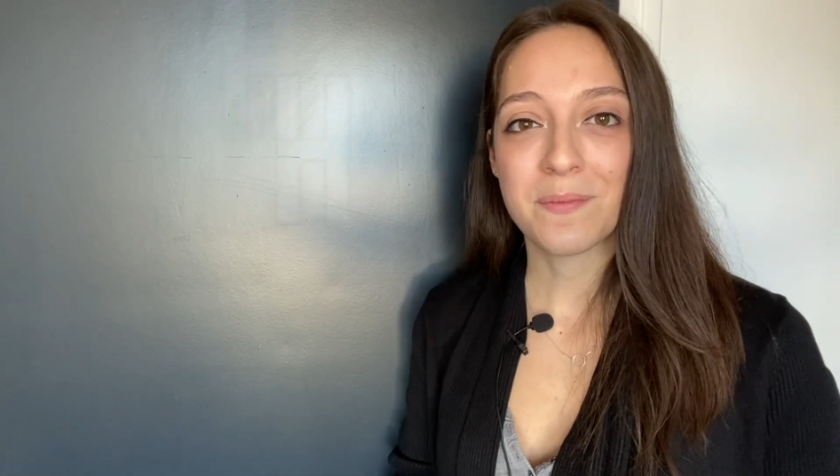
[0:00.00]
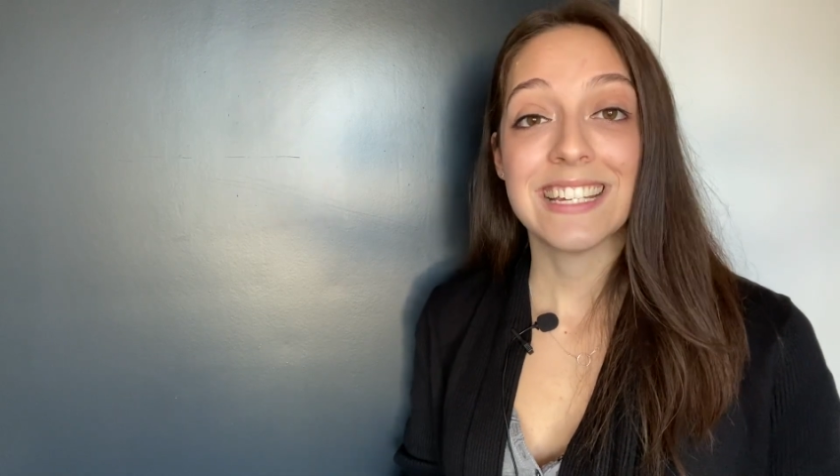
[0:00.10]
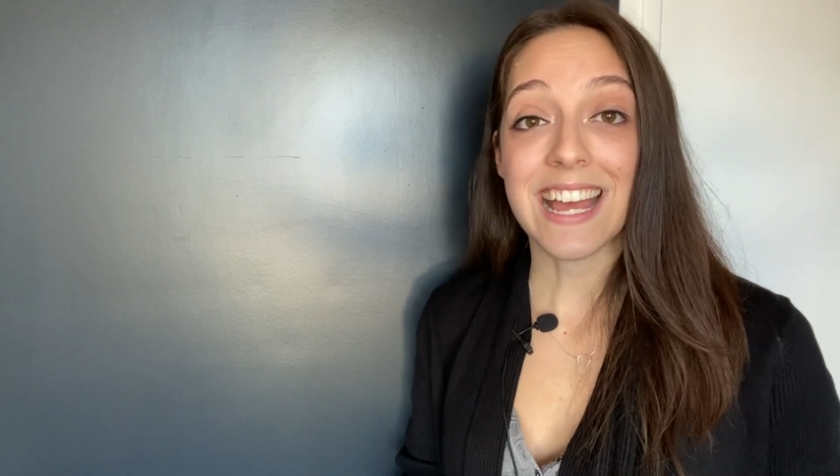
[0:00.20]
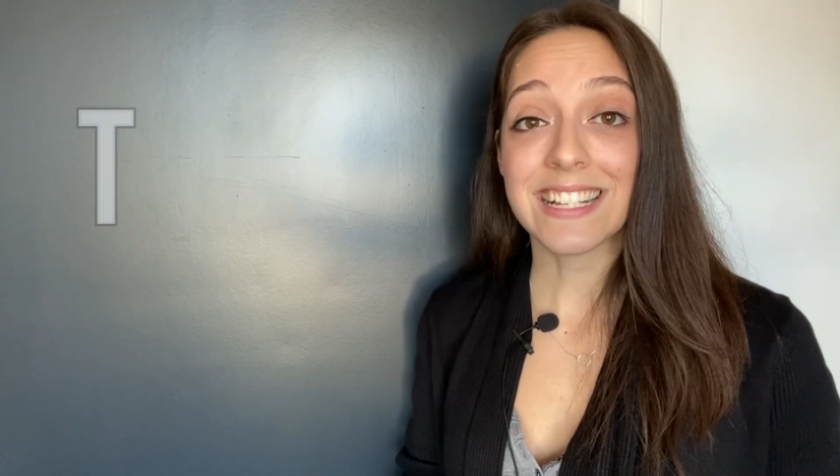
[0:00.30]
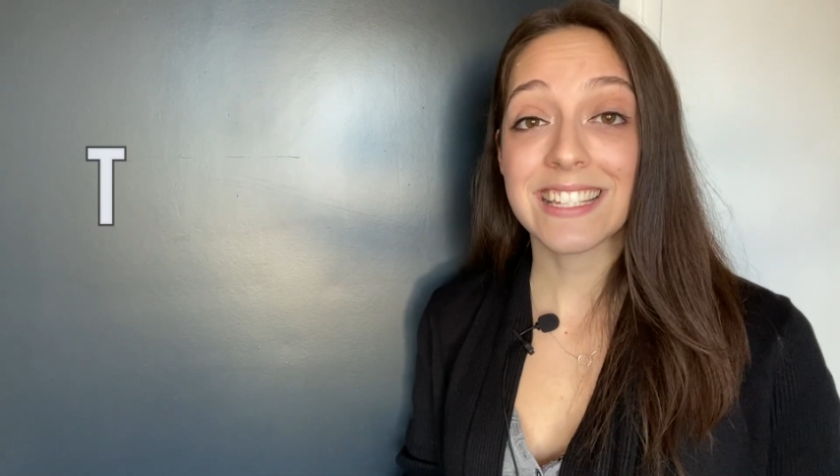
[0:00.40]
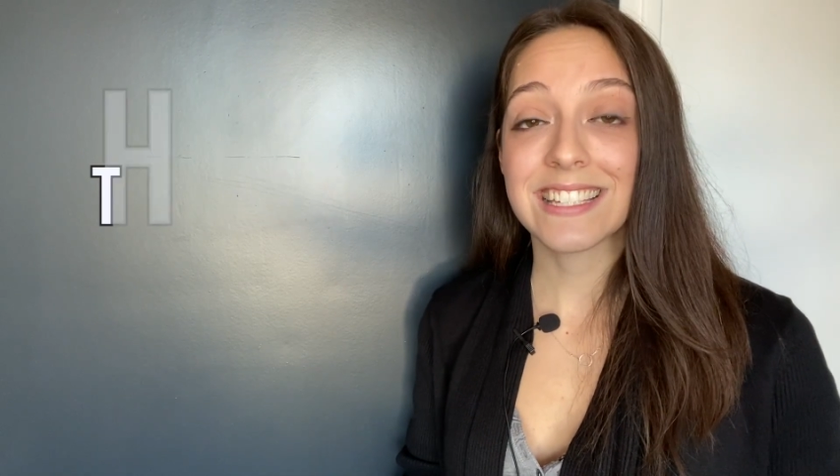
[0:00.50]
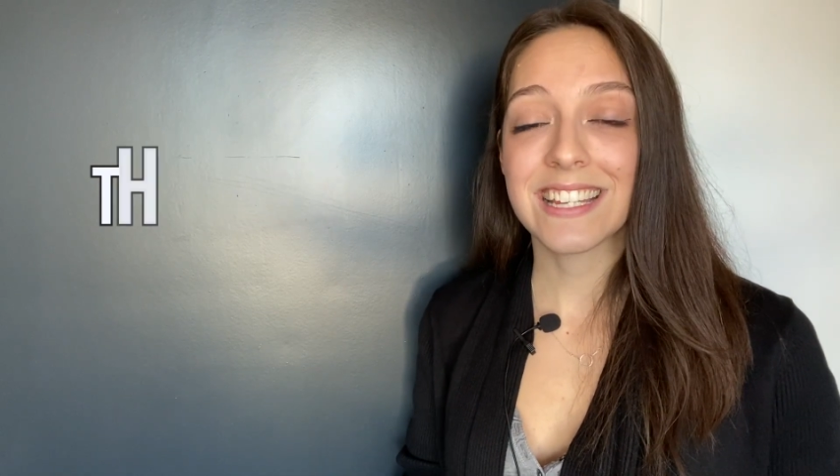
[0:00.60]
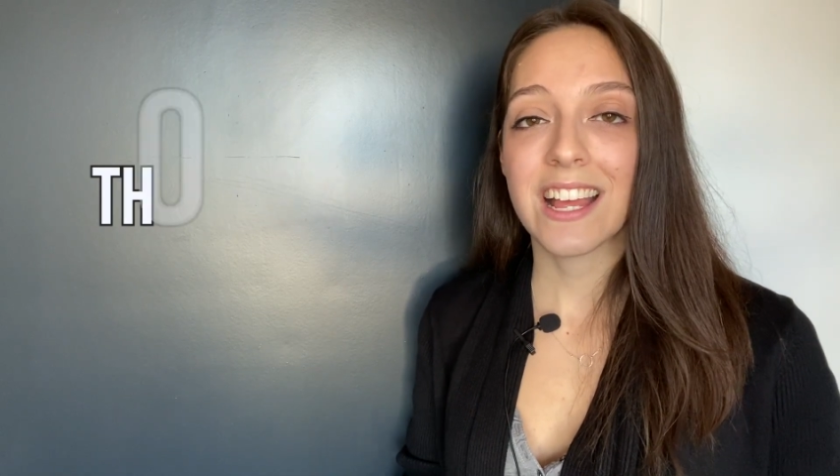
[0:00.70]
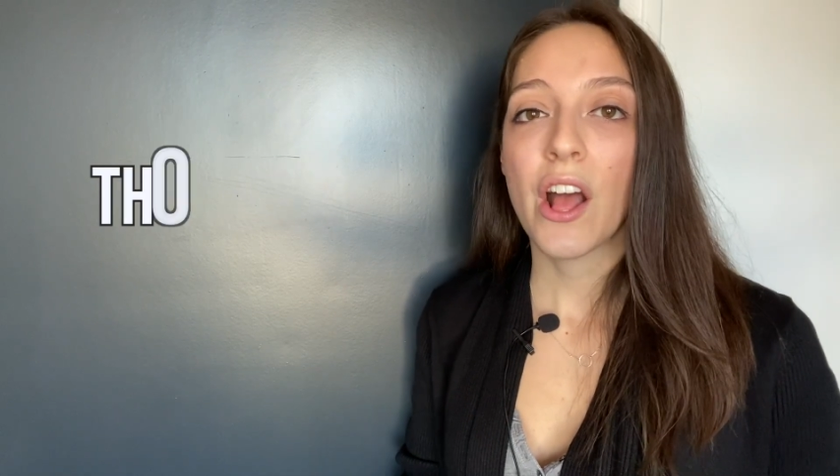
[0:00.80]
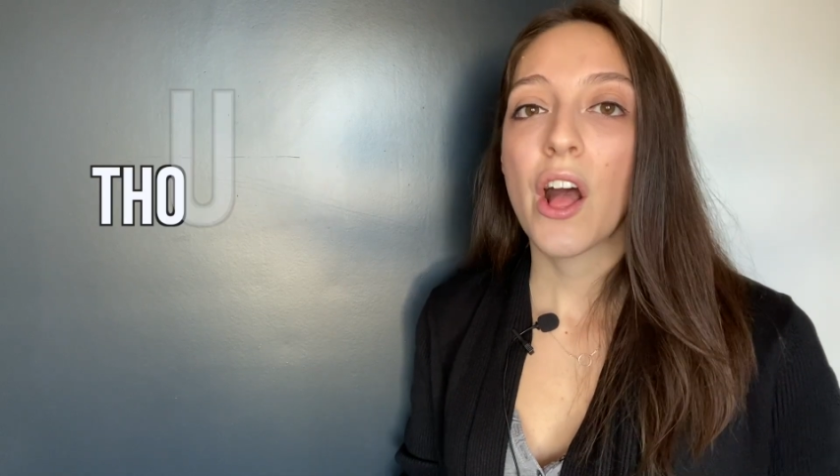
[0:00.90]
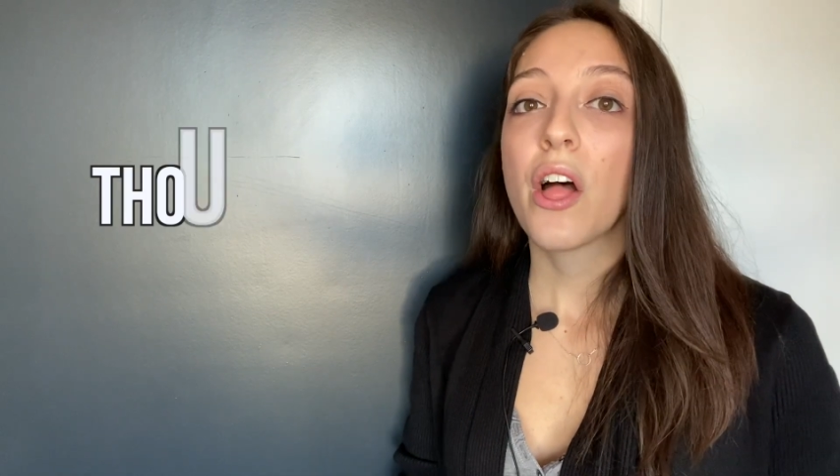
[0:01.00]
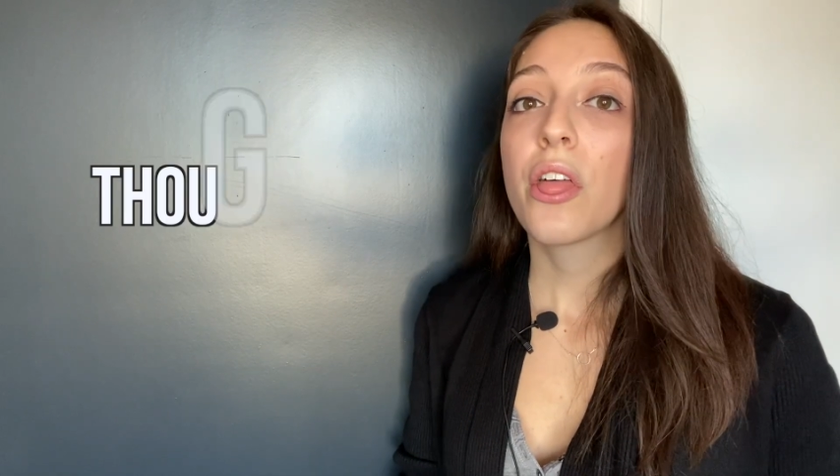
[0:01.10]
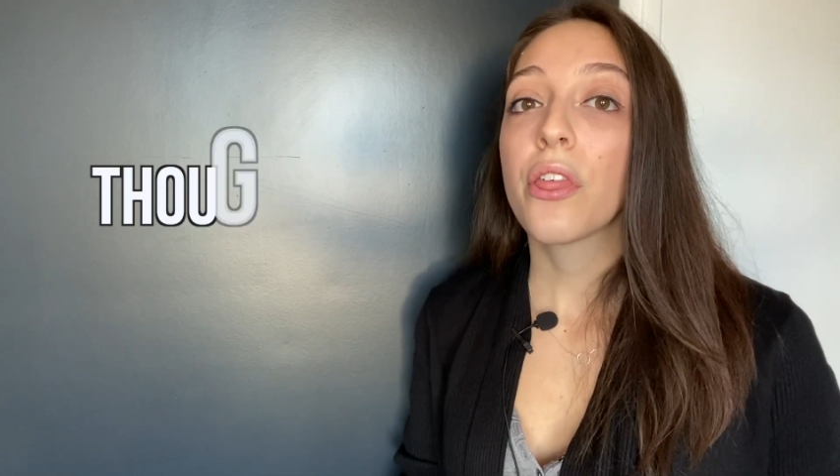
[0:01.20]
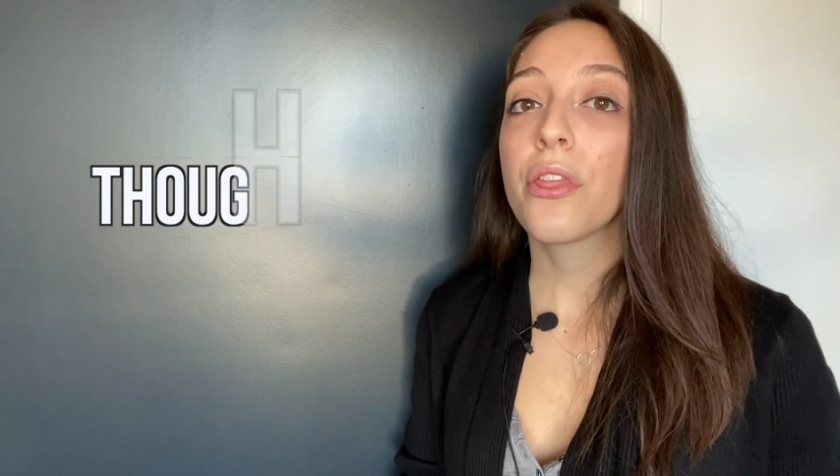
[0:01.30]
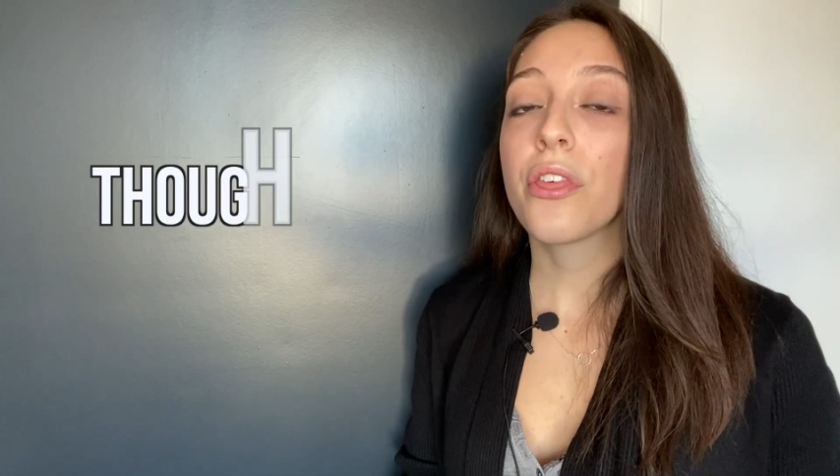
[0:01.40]
Next,
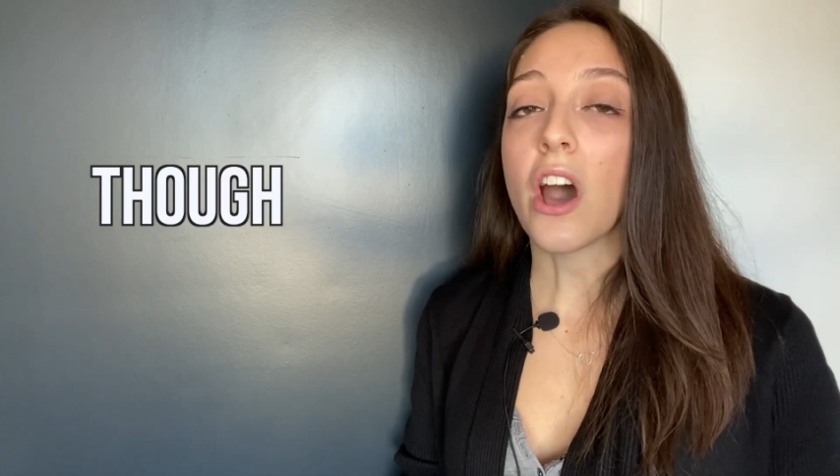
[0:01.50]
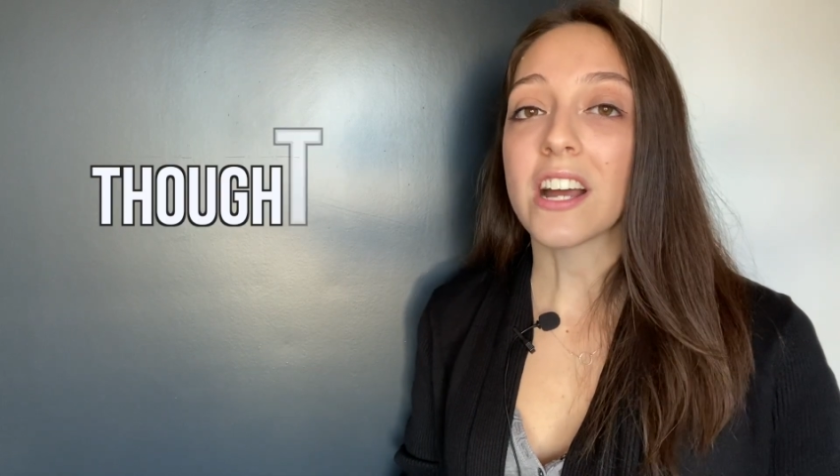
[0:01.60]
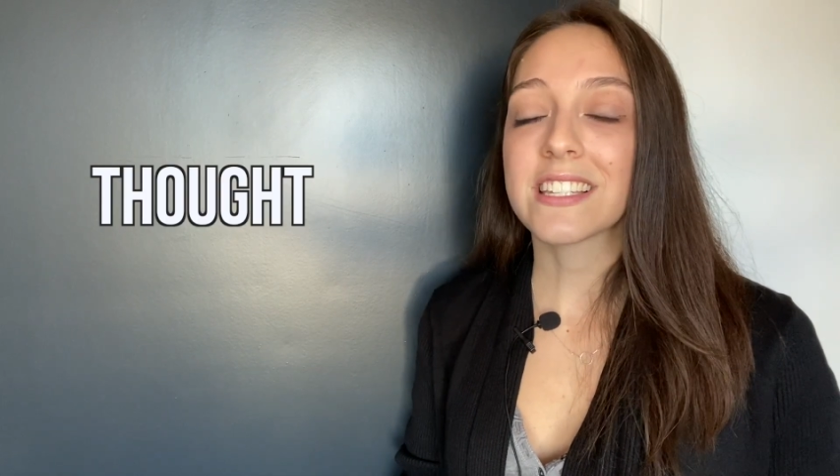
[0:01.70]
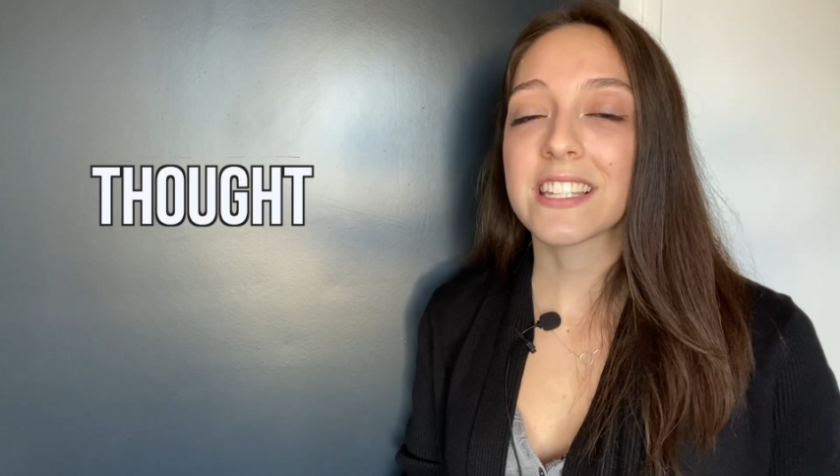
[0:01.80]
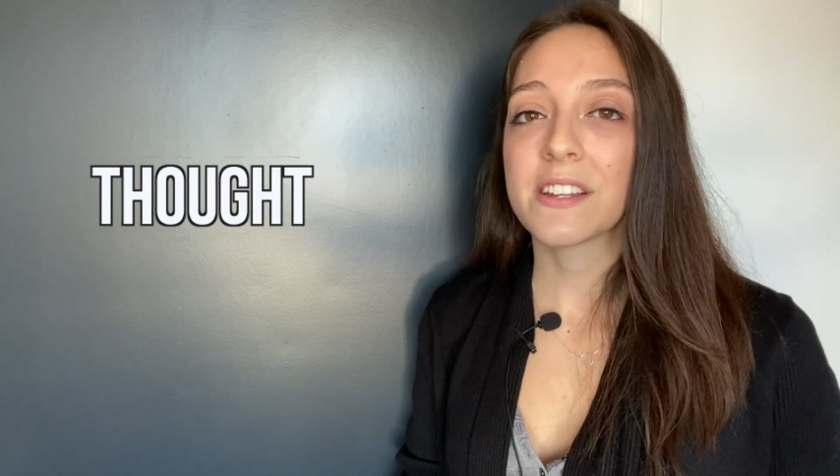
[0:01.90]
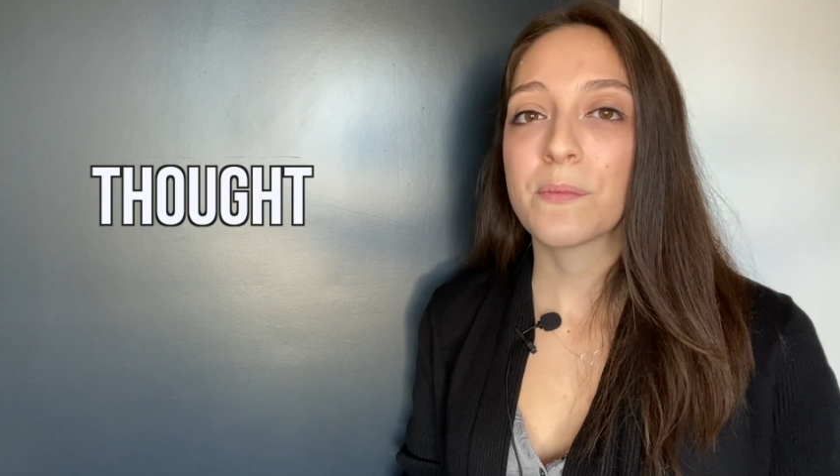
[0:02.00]
thought.